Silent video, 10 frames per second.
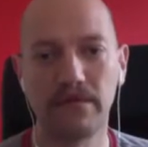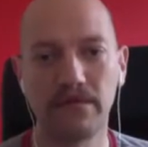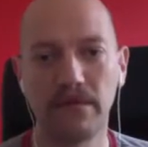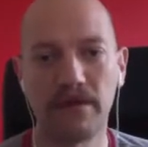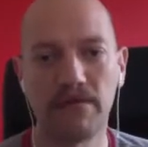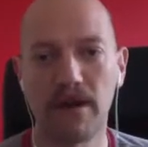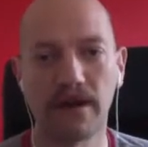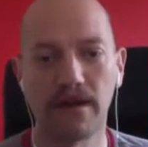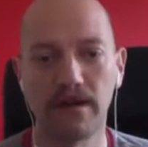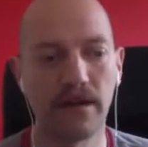It's
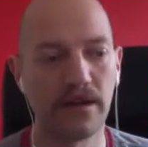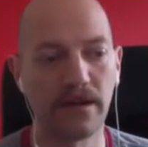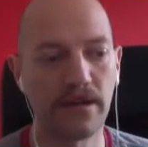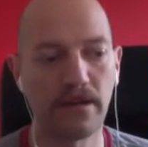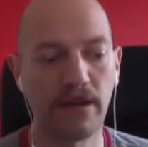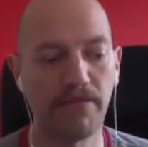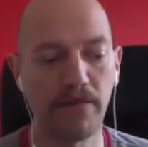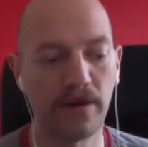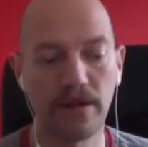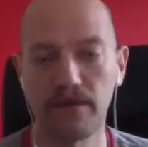great. Like, it's a great
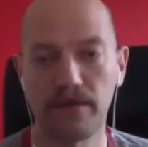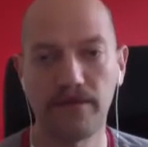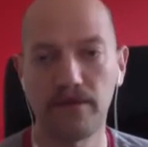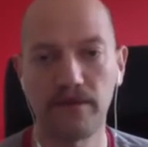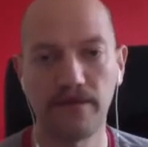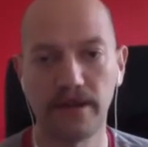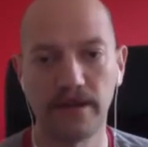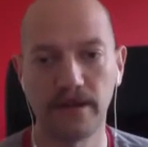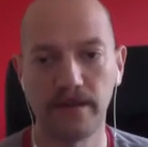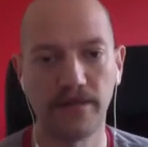book. It's not difficult to read.
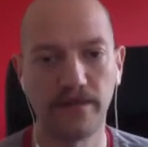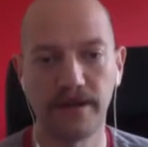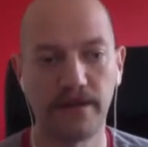If you read